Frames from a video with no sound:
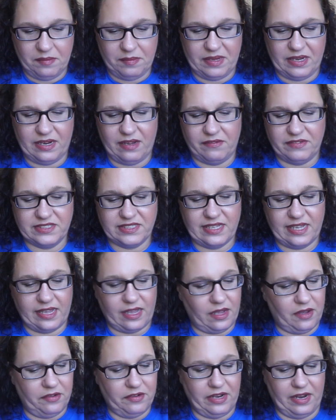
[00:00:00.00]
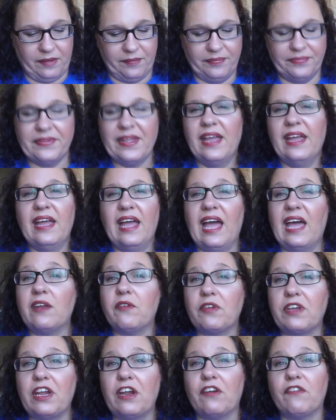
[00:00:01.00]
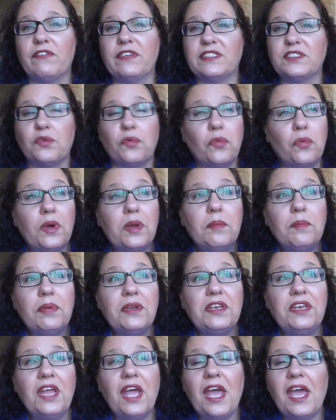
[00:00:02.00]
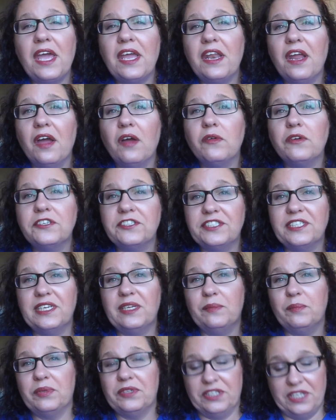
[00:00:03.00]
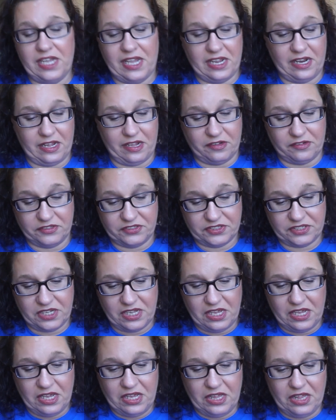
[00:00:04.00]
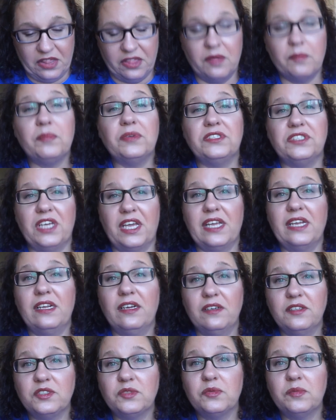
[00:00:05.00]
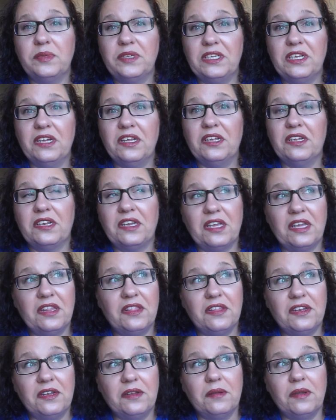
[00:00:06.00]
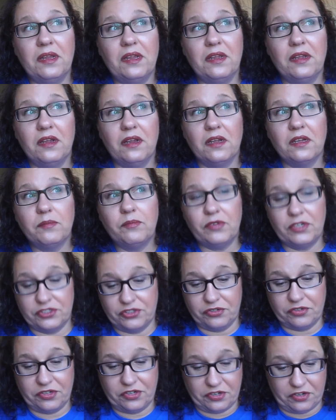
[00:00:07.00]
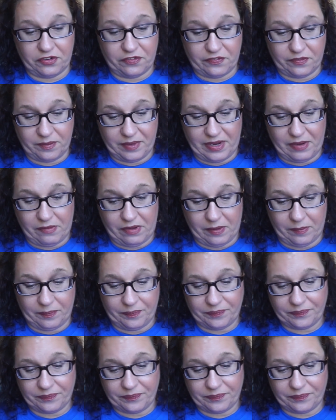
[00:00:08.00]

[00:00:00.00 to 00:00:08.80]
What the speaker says: And I was like, oh no, I don't care if it's one potato or 10 potatoes. The potatoes will be done in the pressure cooker from now on.